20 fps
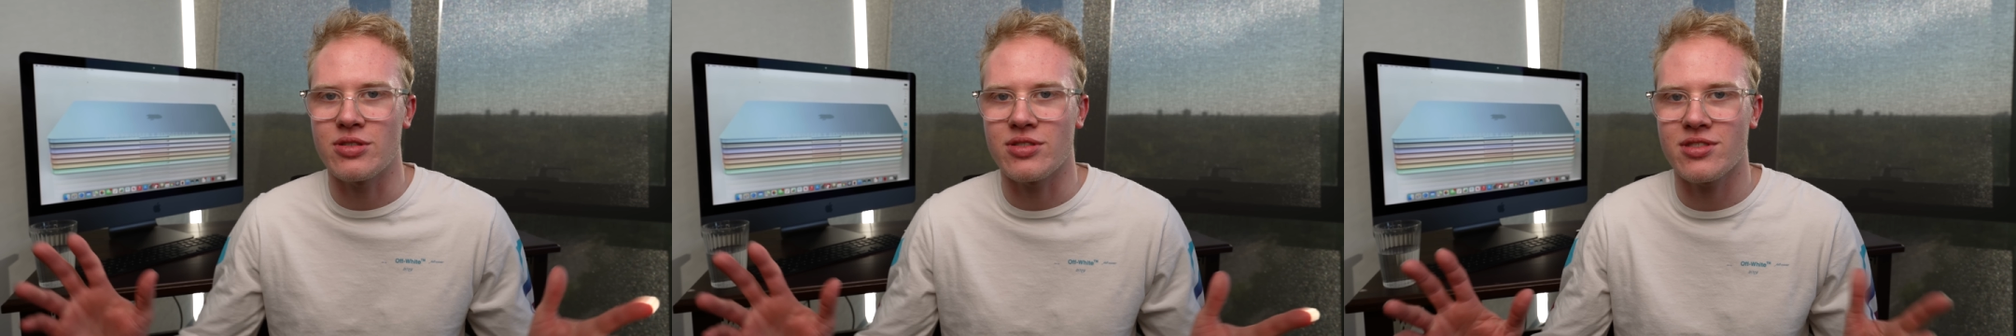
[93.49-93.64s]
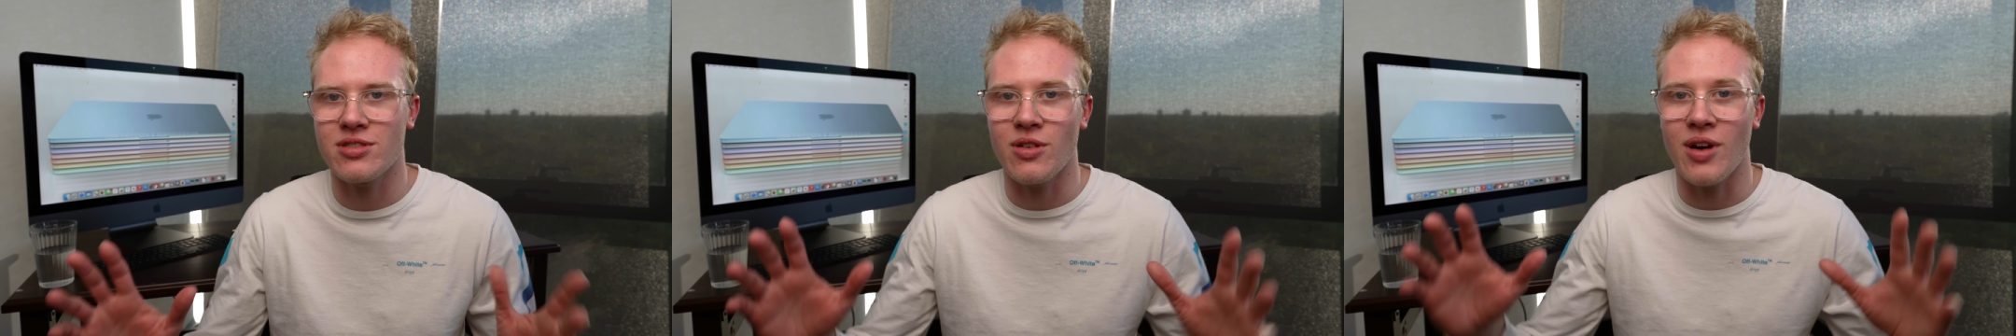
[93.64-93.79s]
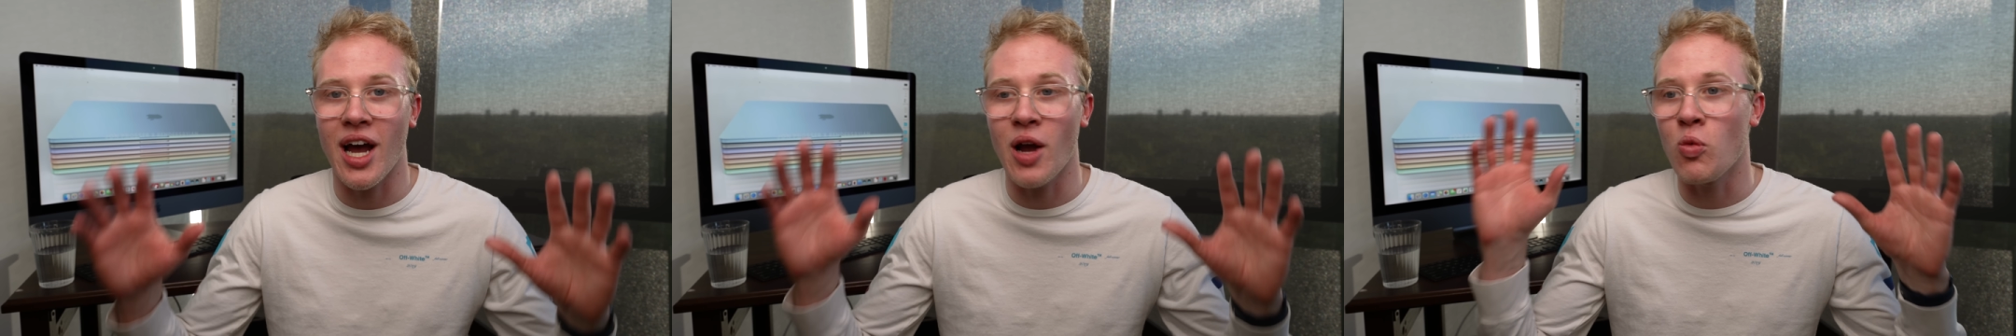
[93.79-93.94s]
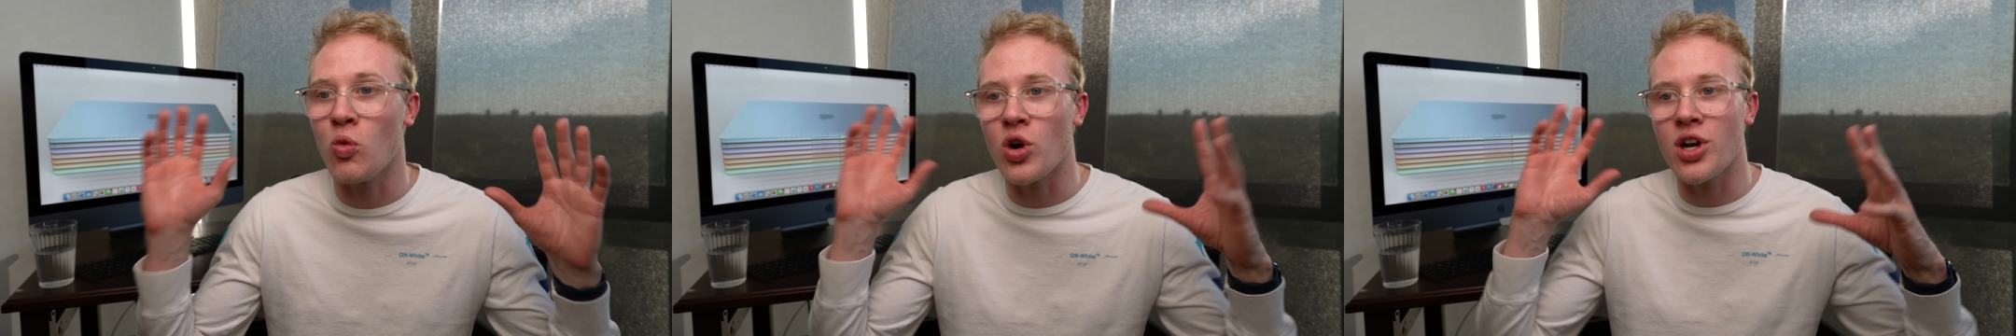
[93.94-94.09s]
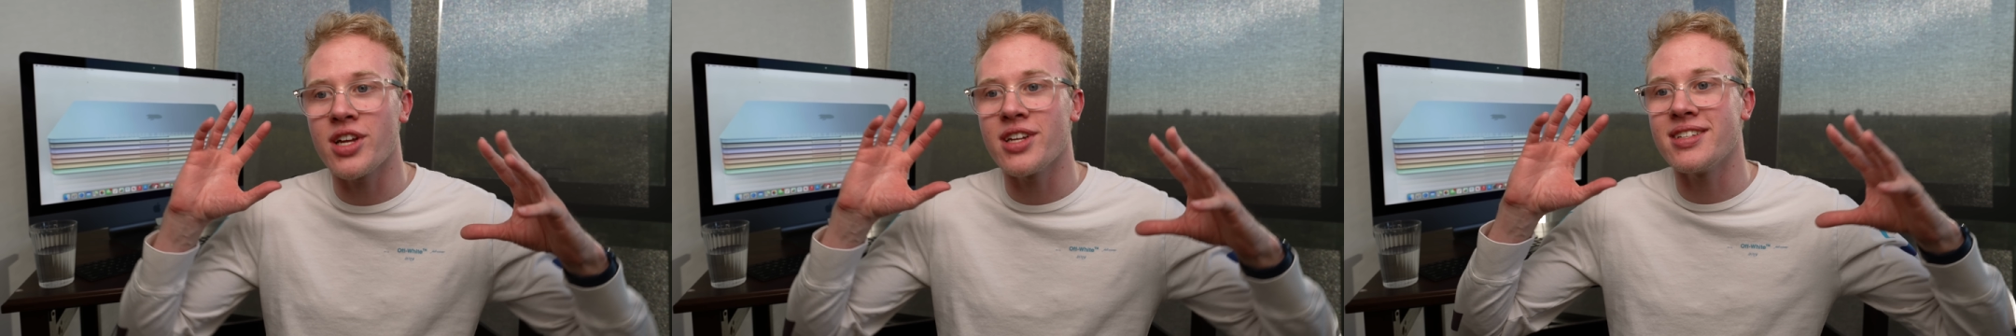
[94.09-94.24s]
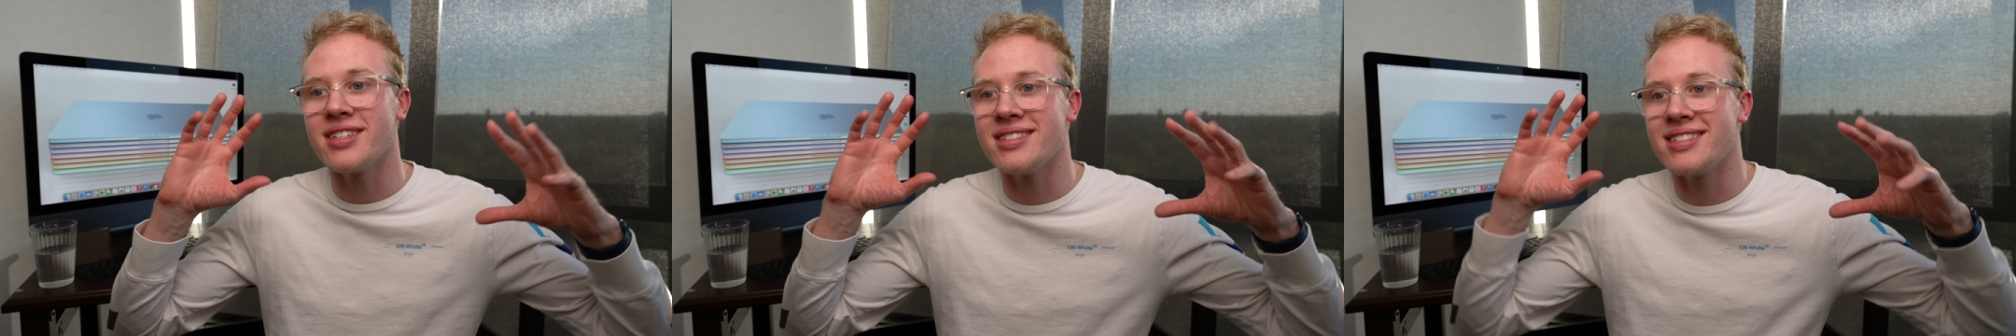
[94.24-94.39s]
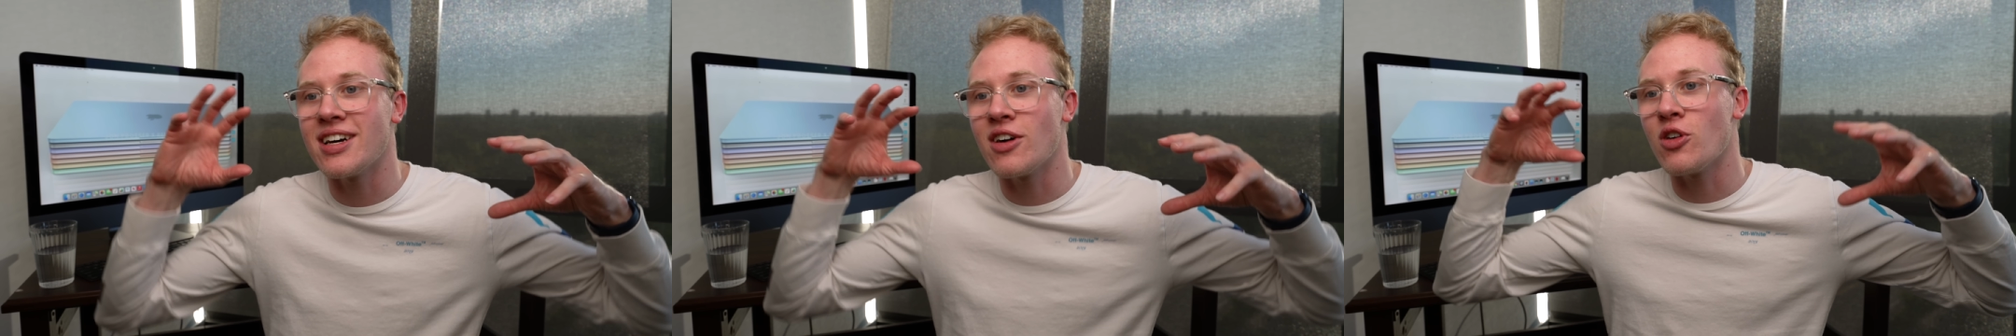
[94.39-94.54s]
So I wanted
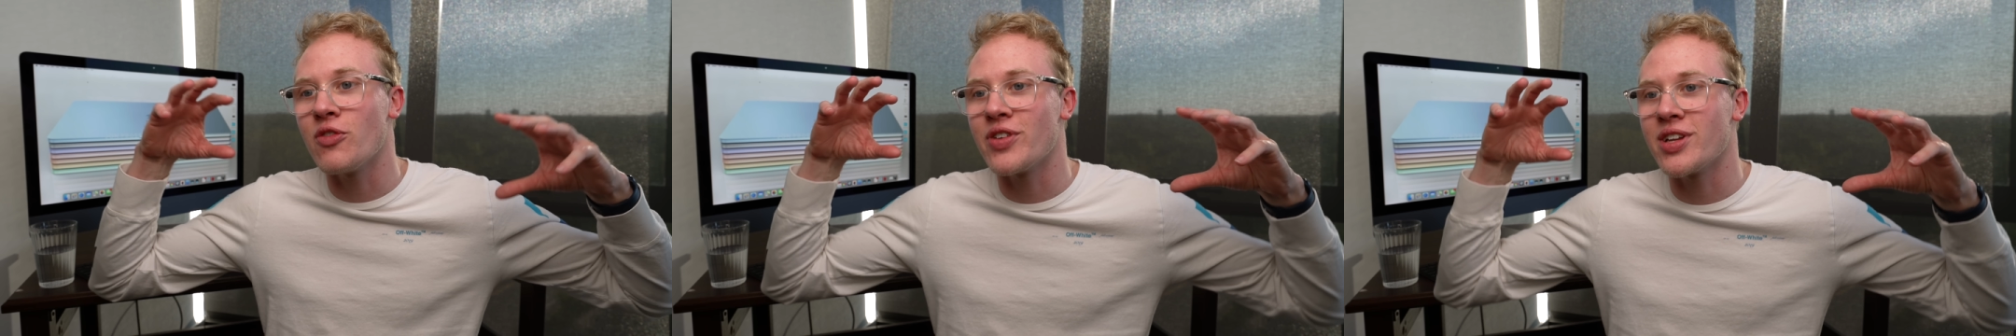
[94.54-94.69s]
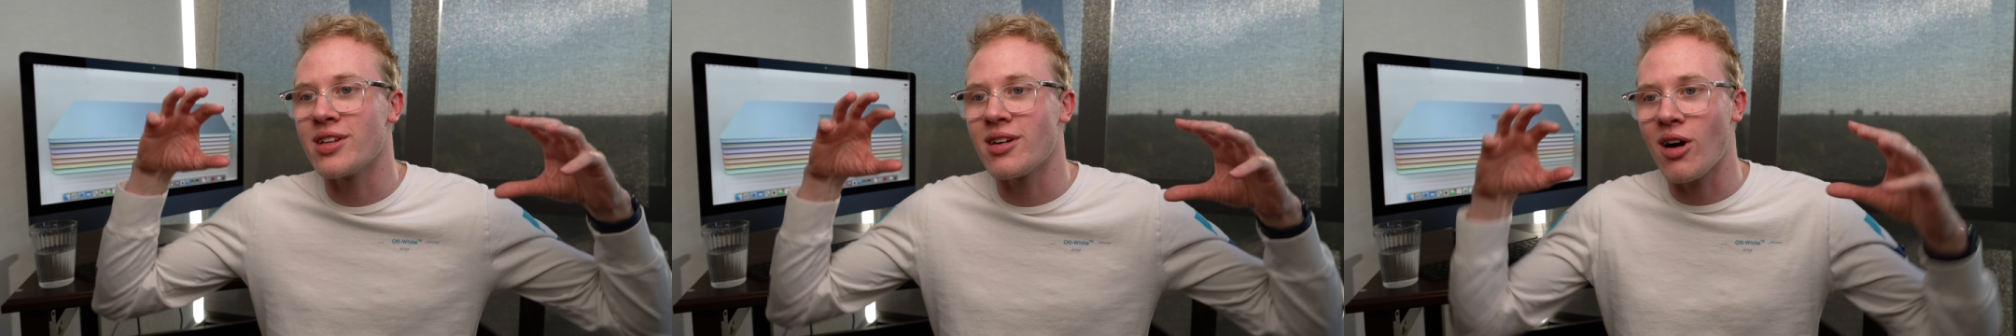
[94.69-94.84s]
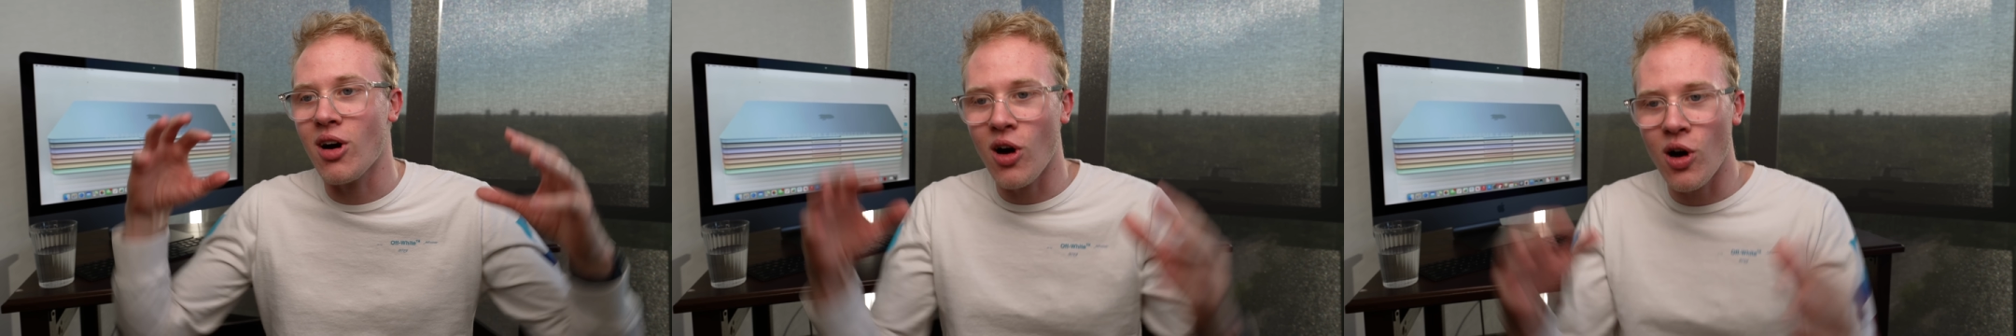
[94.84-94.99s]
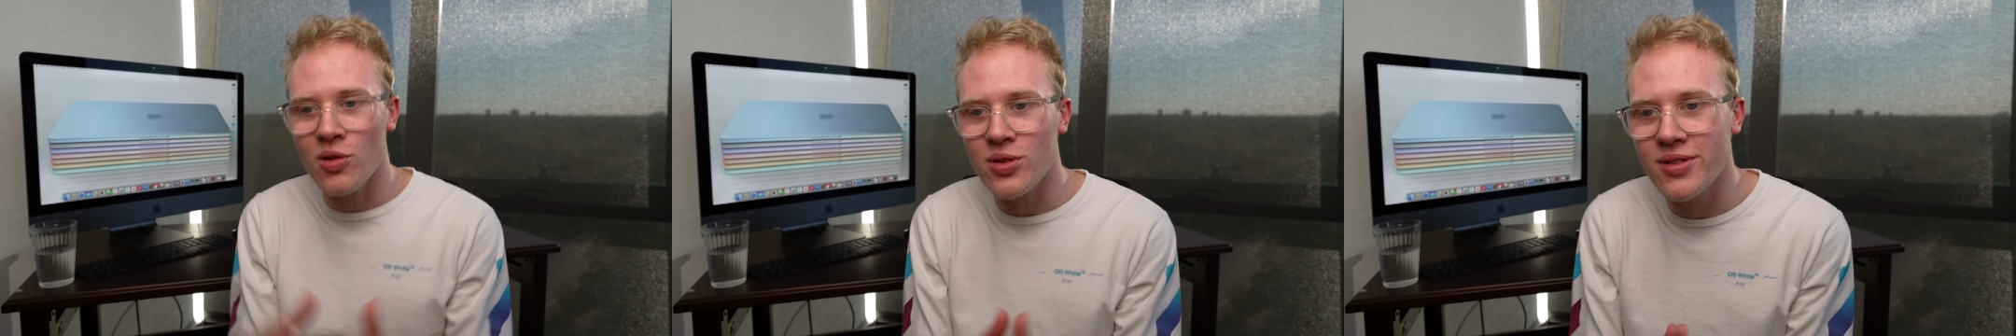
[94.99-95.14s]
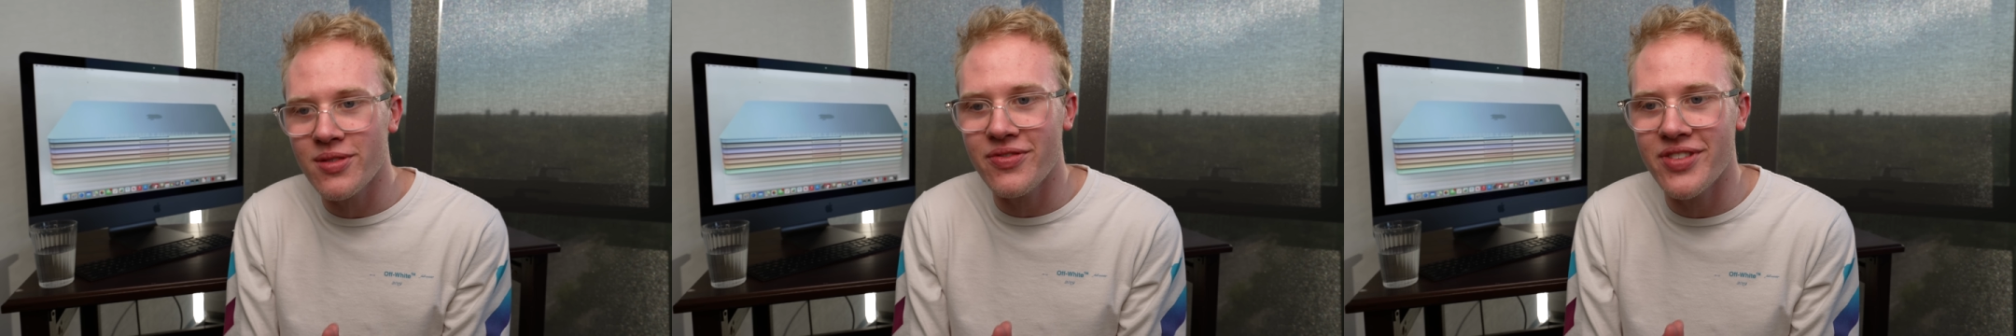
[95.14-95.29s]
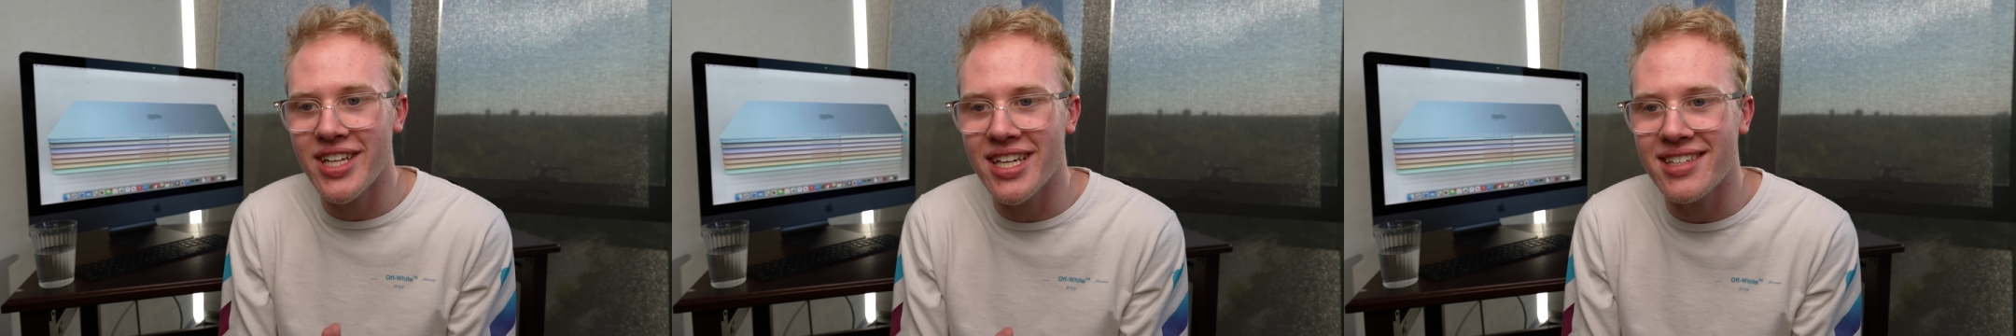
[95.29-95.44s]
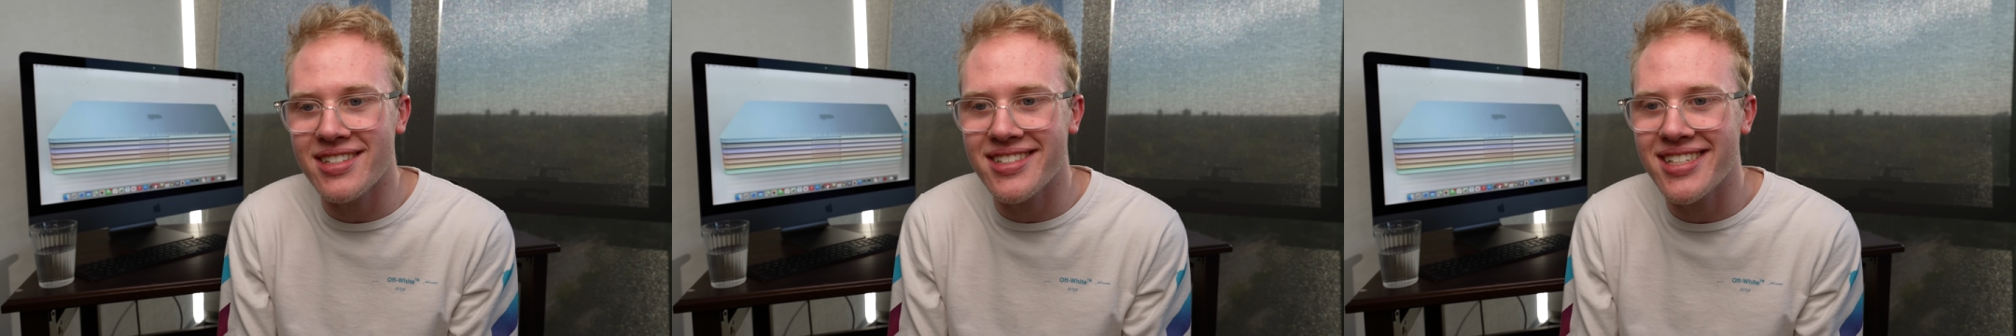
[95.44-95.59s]
to delve into all of
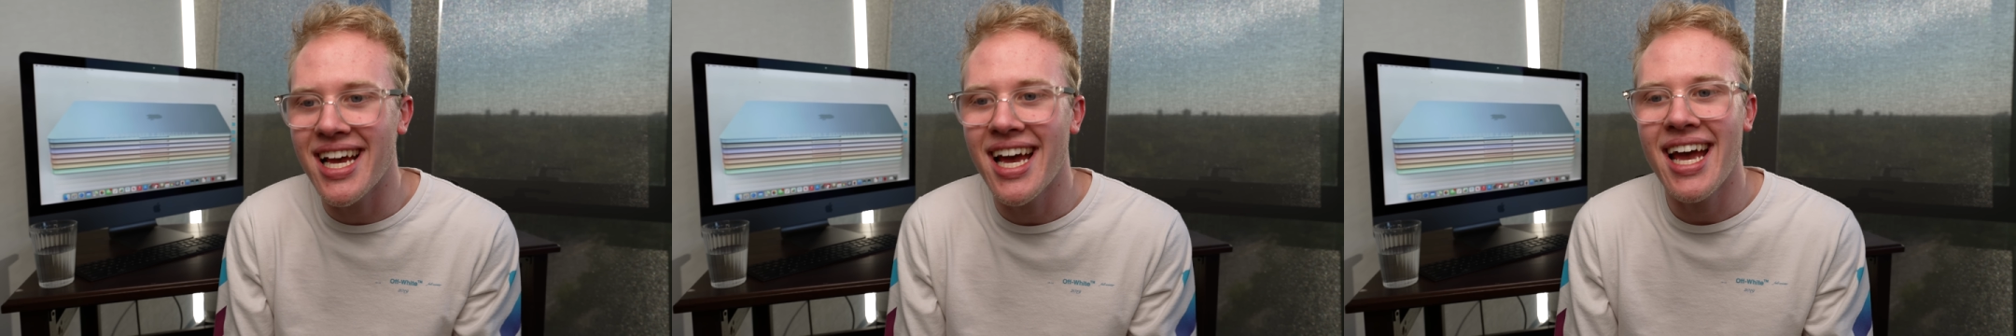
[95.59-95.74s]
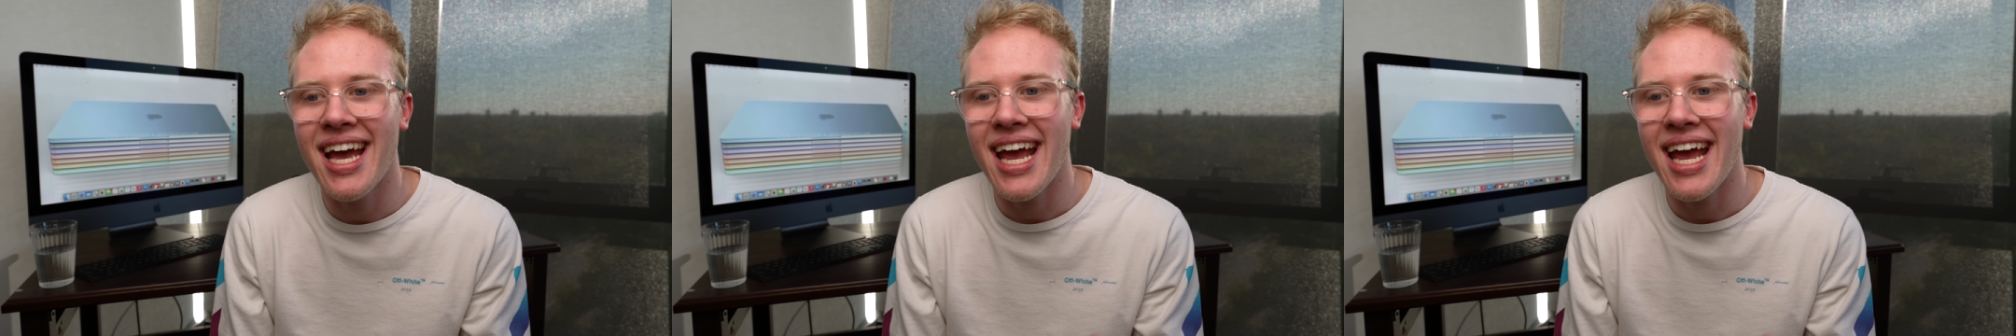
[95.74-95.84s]
this